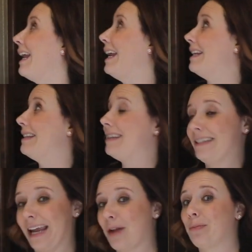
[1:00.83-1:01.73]
it has
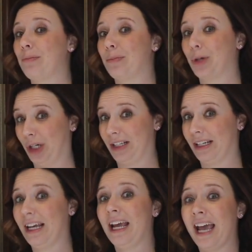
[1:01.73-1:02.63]
stayed put.
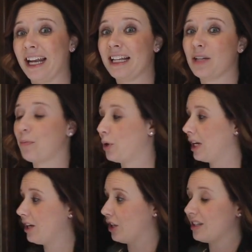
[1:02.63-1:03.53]
And it's a
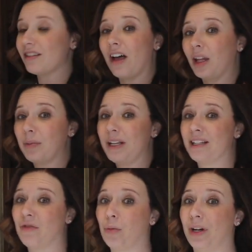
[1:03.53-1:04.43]
pretty good solid
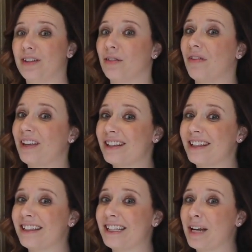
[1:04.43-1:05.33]
piece of wood. So if this
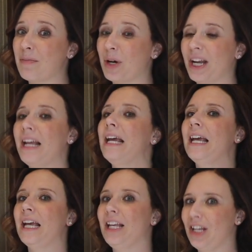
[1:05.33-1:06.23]
can stay put,
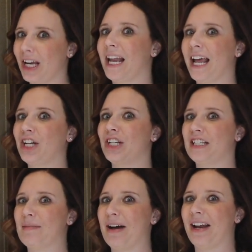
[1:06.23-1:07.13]
you can hang just about